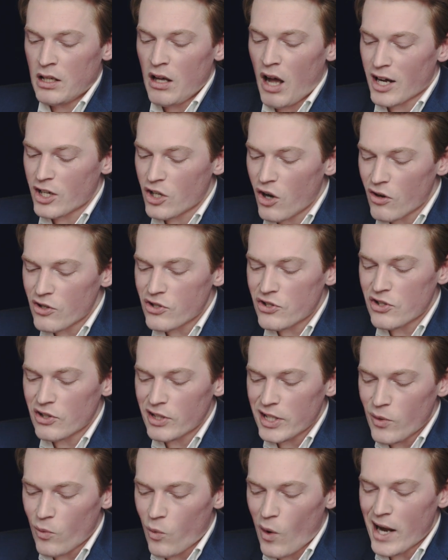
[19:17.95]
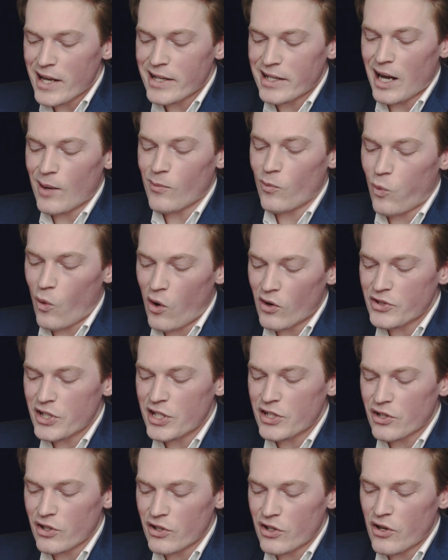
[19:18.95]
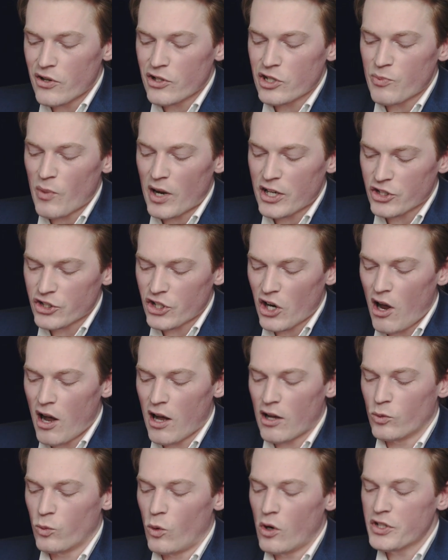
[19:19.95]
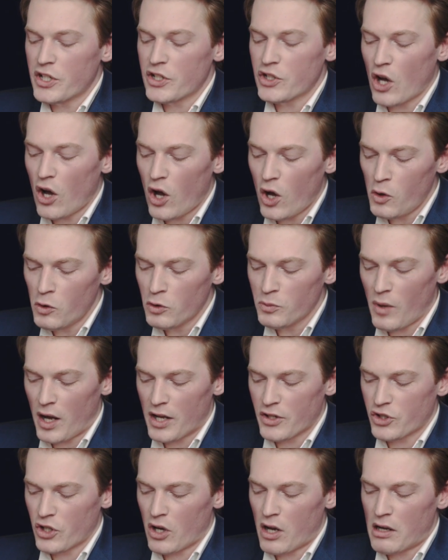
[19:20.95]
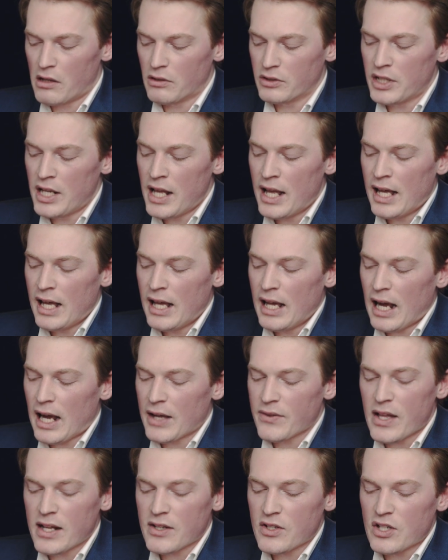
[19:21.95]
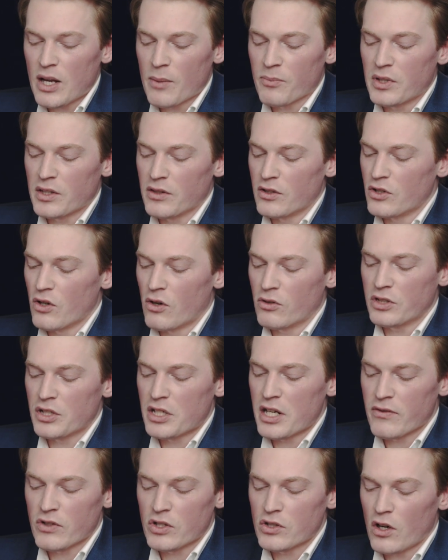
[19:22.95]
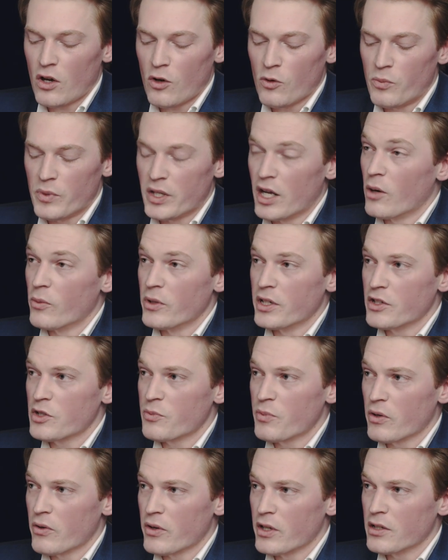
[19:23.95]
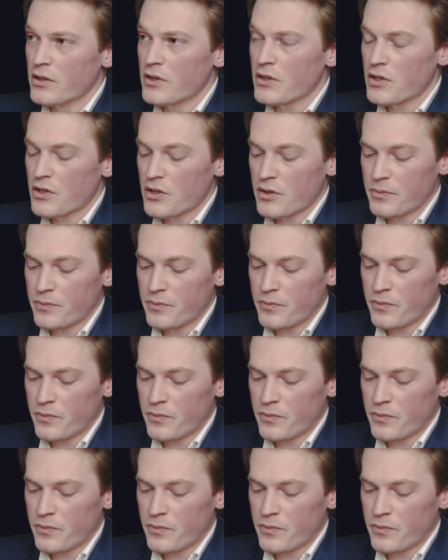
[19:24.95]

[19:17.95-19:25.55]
I constantly wake up wanting to nurse my child, wanting to hold my child, and that's something the doctor never told me I would experience.